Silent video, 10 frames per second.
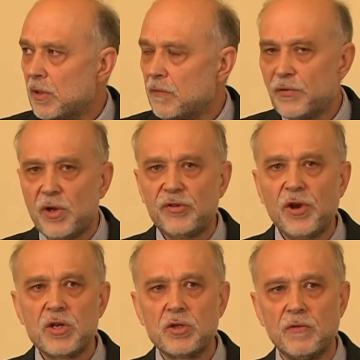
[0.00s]

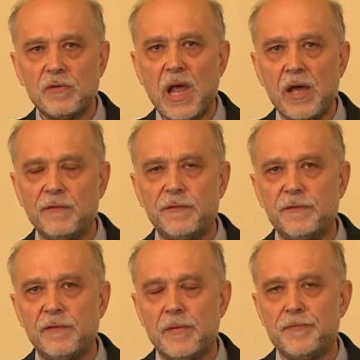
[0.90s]
frustration of
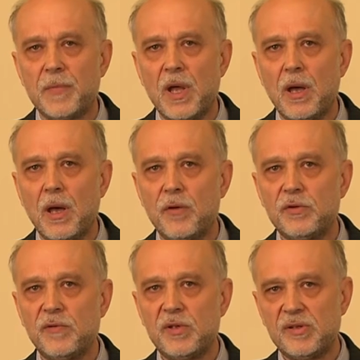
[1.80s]
life,
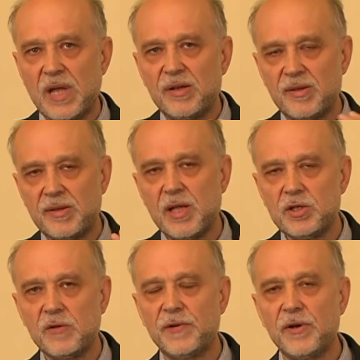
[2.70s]
out of this
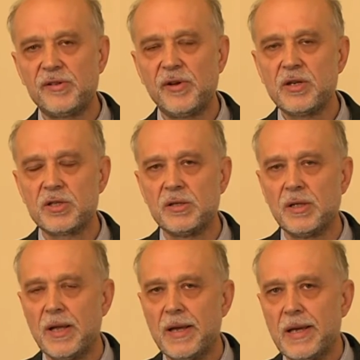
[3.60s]
existential
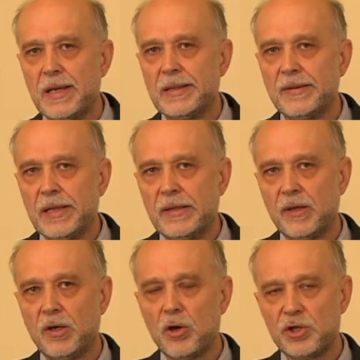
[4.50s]
frustration in
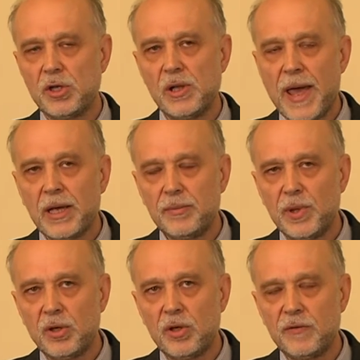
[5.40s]
the conjugal act,
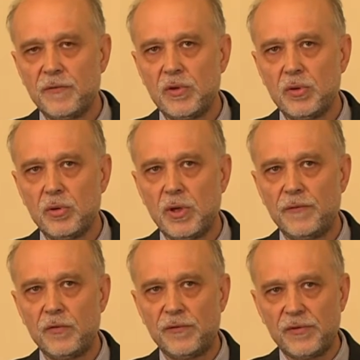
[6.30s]
because if
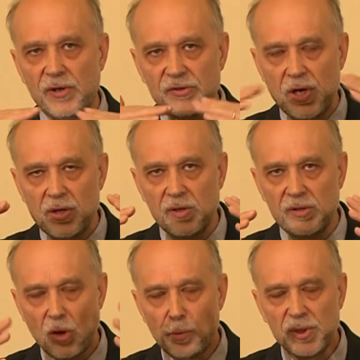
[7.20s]
you frustrate
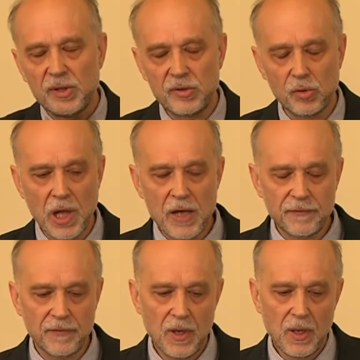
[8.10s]
this openness to
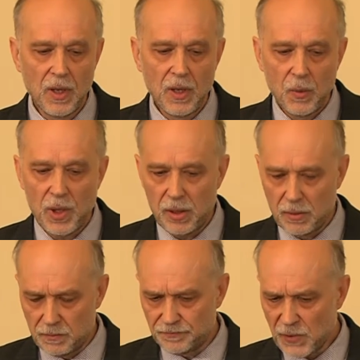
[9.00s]
life,
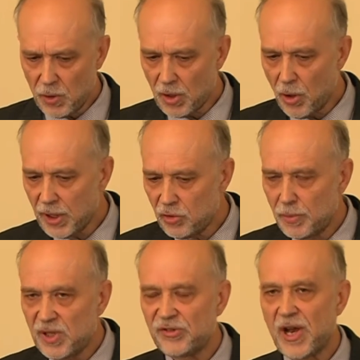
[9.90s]
well, you are going to
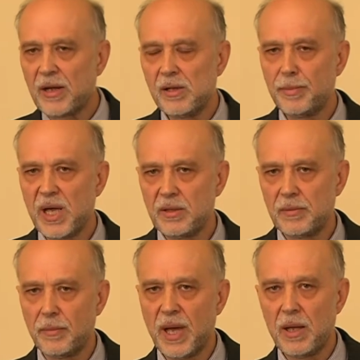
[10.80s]
be strangled by
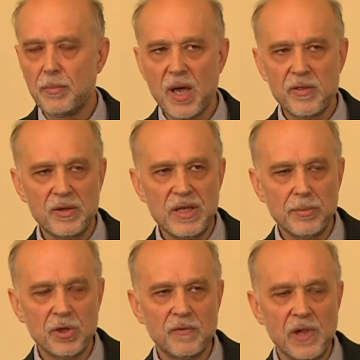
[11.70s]
the
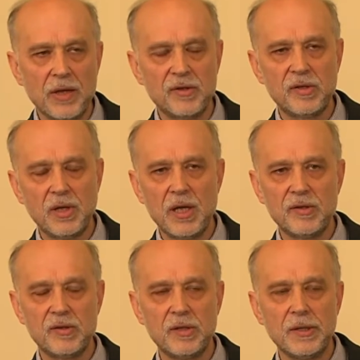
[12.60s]
demon of lust,
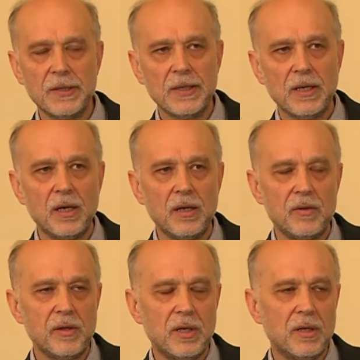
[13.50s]
as I
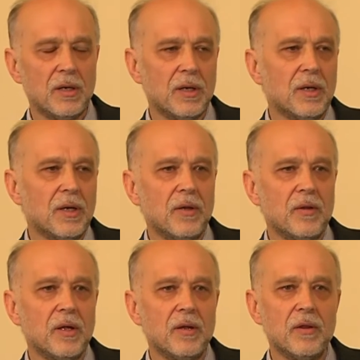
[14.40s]
think
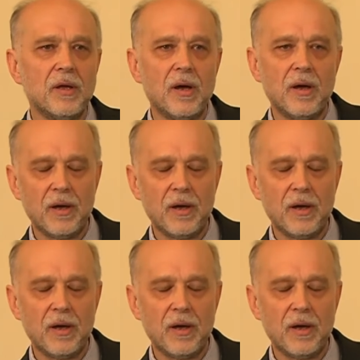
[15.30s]
the